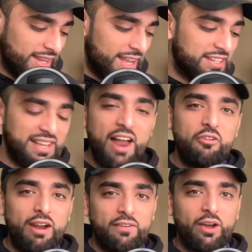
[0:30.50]
Dan
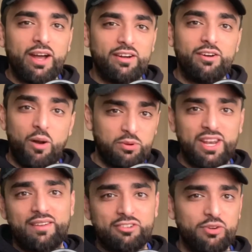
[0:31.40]
Raphael, I'm going
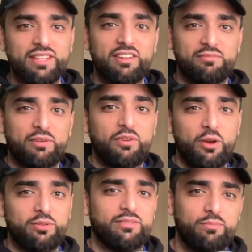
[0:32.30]
to have to read this off my
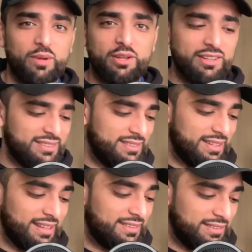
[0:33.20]
phone because
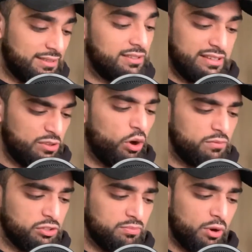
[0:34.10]
it's sort of
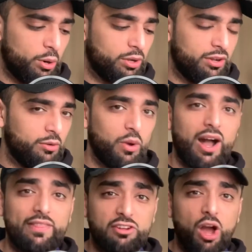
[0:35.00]
just broke. Well,
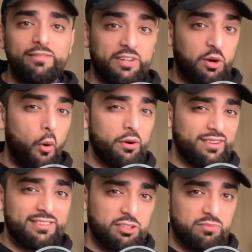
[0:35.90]
at the time of recording,
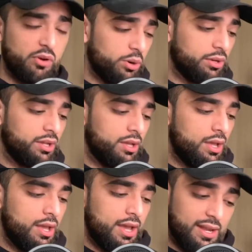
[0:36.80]
it's just broke.
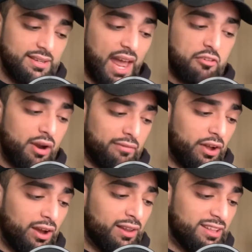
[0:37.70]
Dan
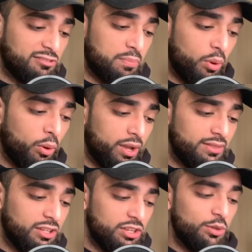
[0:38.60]
Raphael is reporting
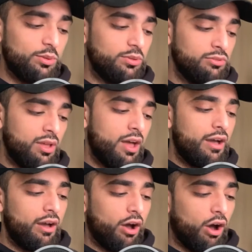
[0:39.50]
the news
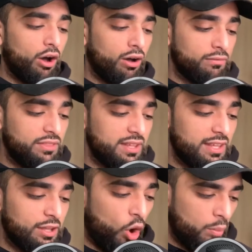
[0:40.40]
of
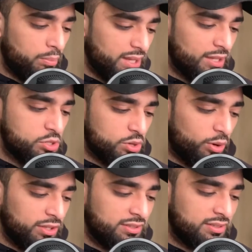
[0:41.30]
the unbeaten
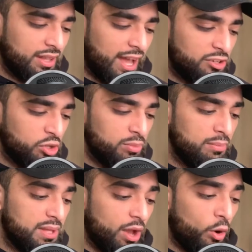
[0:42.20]
Joyce and
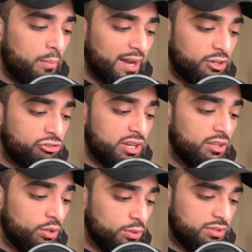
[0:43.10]
WBO mandatory
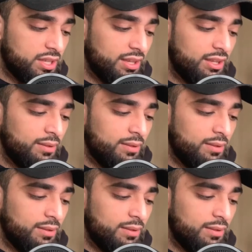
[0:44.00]
Usyk